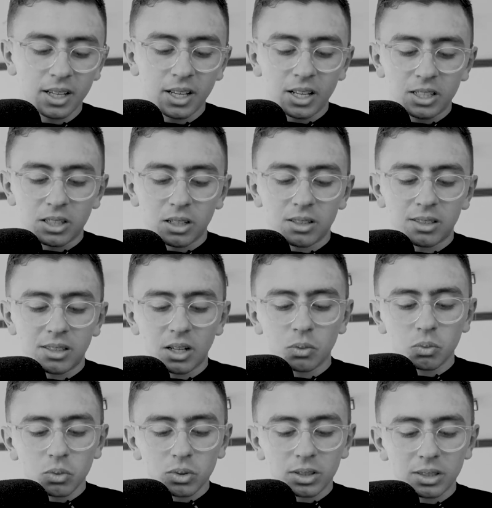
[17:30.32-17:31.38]
So instead
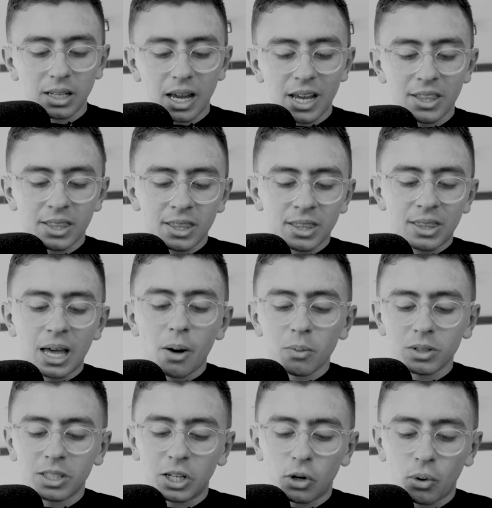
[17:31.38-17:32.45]
we'll say, that
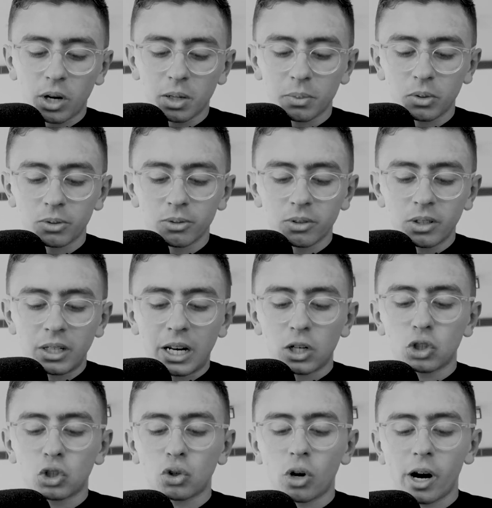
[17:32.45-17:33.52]
was incredible. Now
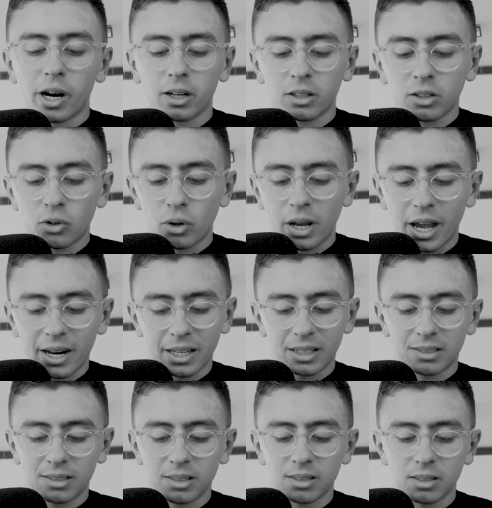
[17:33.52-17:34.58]
try creating a
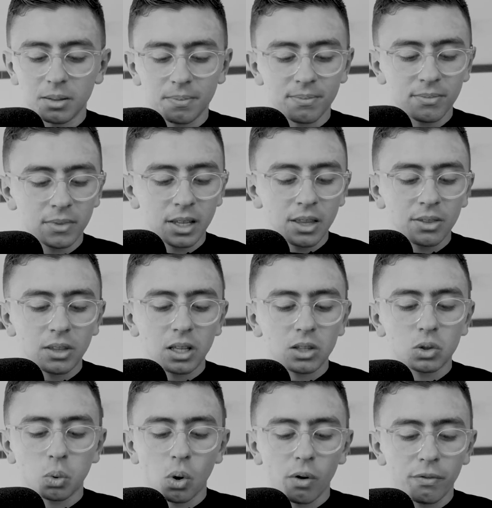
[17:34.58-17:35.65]
system that
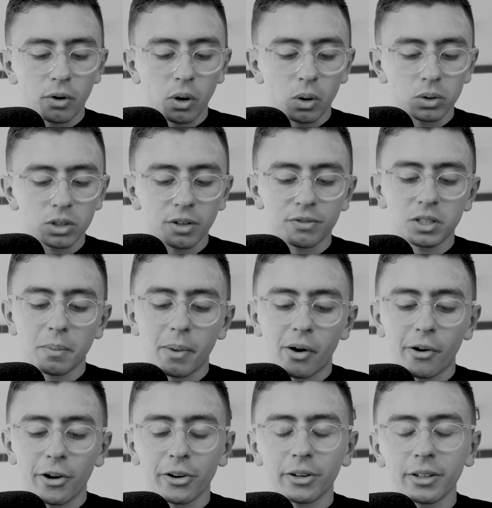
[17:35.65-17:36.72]
12-year-olds of
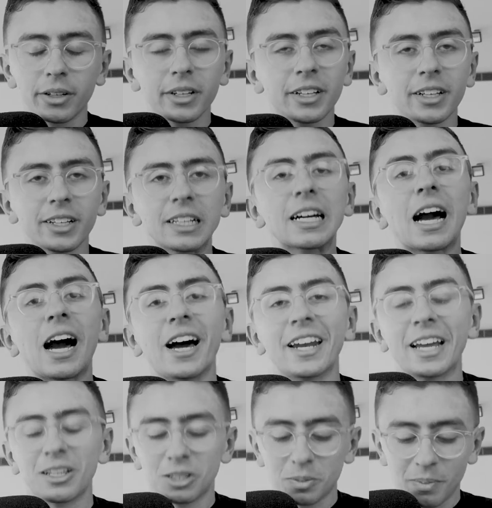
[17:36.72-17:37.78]
tomorrow can't
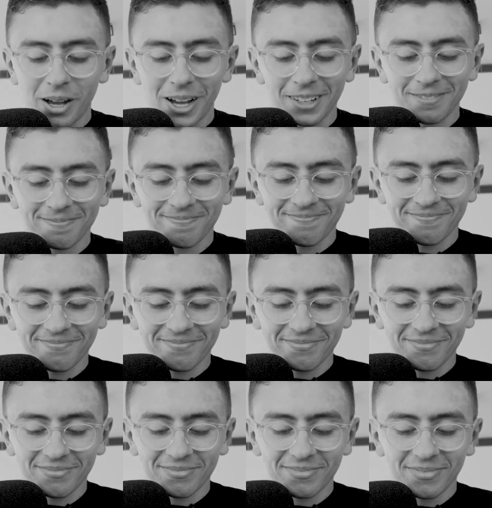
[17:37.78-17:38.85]
outsmart.
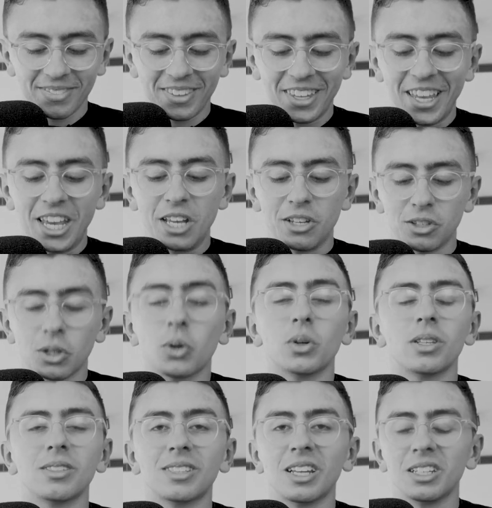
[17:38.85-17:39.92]
Here's a good
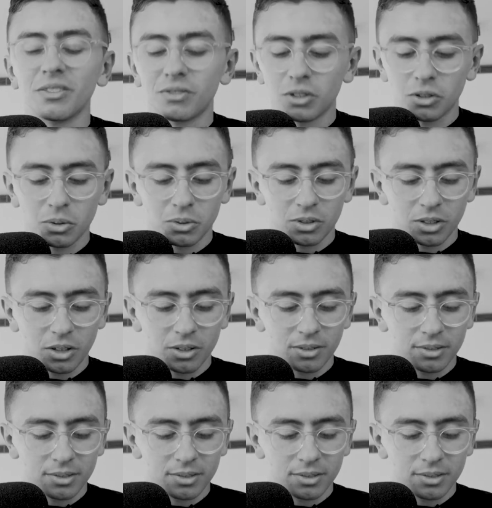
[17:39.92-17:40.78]
incentive to do so.